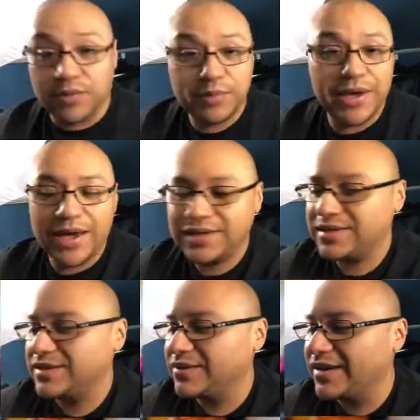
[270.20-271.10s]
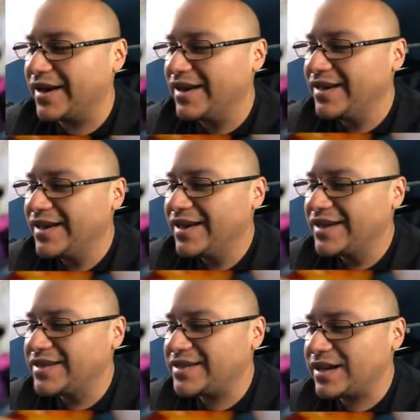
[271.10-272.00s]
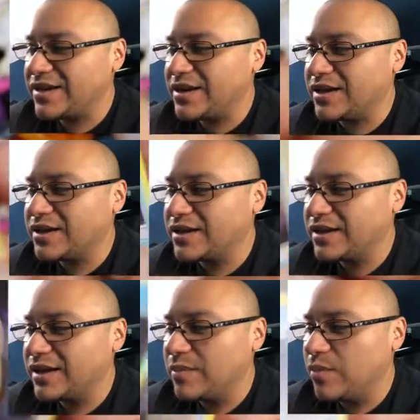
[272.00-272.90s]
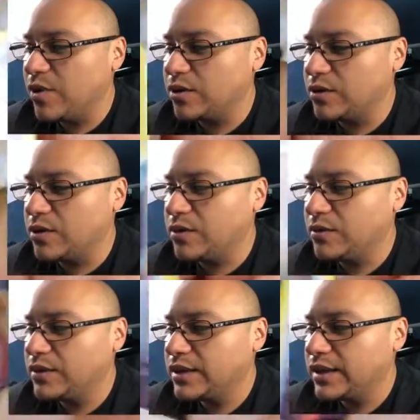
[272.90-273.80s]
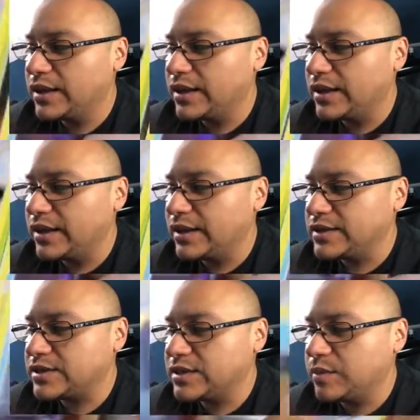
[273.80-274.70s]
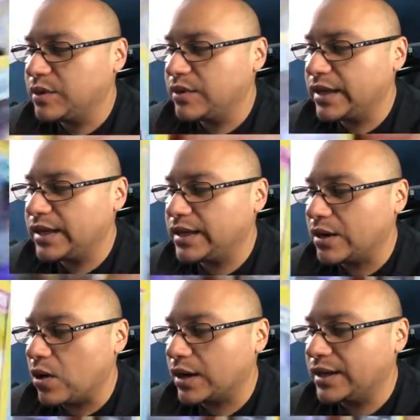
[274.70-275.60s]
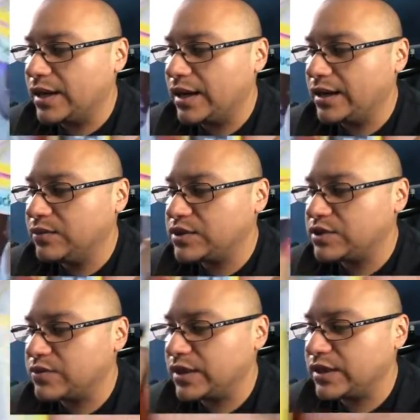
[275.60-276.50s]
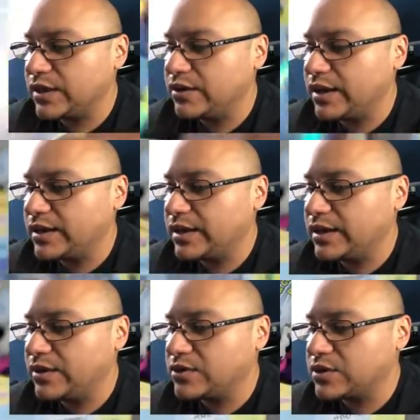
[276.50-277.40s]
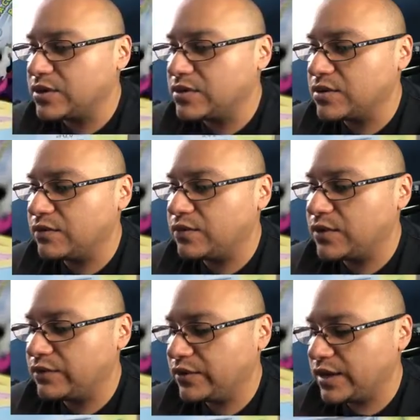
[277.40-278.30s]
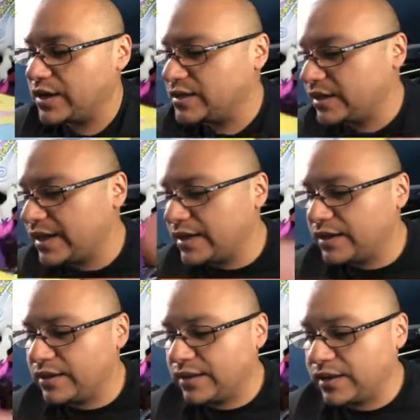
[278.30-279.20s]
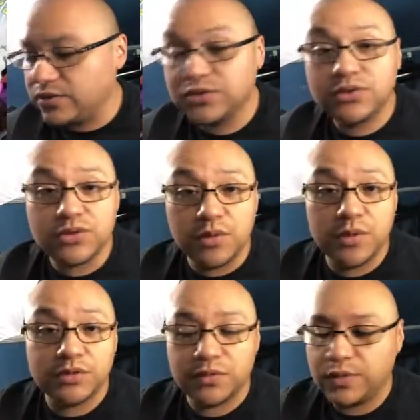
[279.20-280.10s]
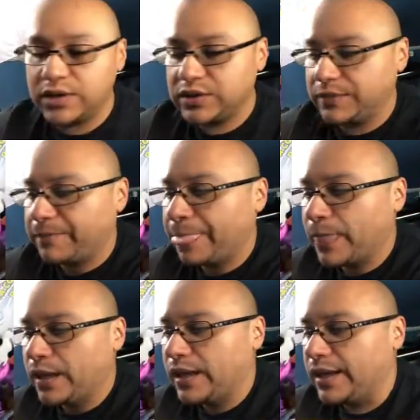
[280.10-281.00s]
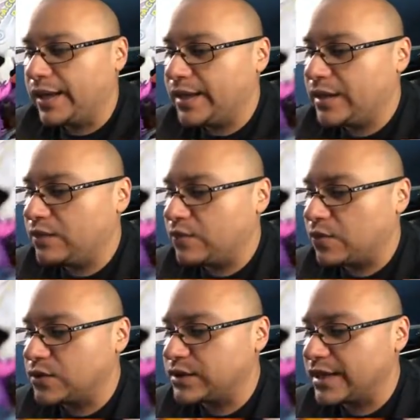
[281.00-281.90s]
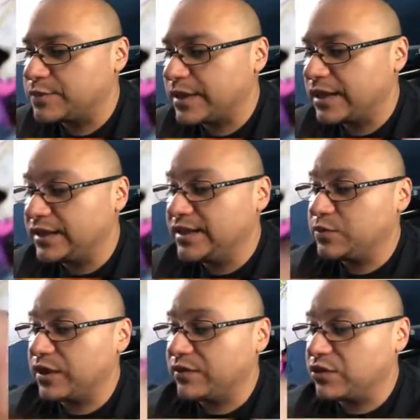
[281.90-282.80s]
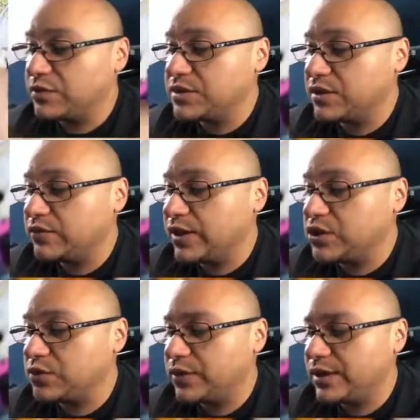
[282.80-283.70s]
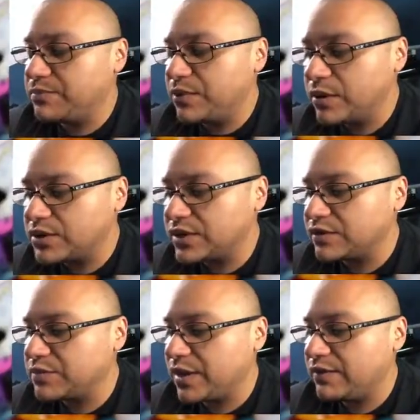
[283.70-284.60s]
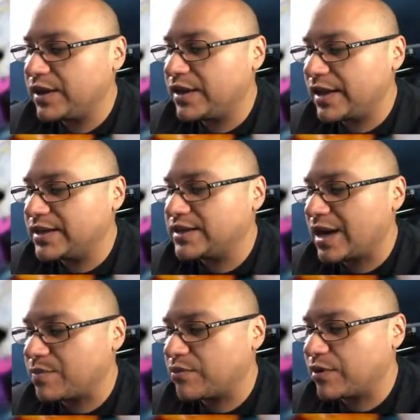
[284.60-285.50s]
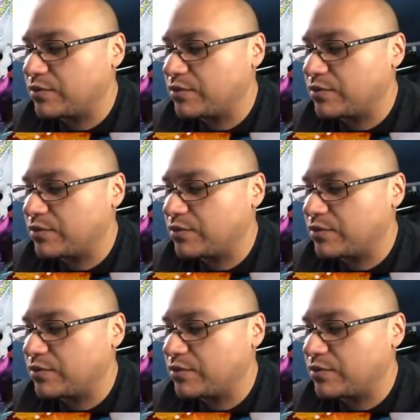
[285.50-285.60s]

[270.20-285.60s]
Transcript: three packs. Okay. Psyduck, Morelull, Snubbull and Arcanine, which is right there. And then there is a code card for one of you guys again. Thank you so much for watching. And then, of course, last but not least, we have a Crimson Invasion. We can pull ourselves maybe a nice Hyper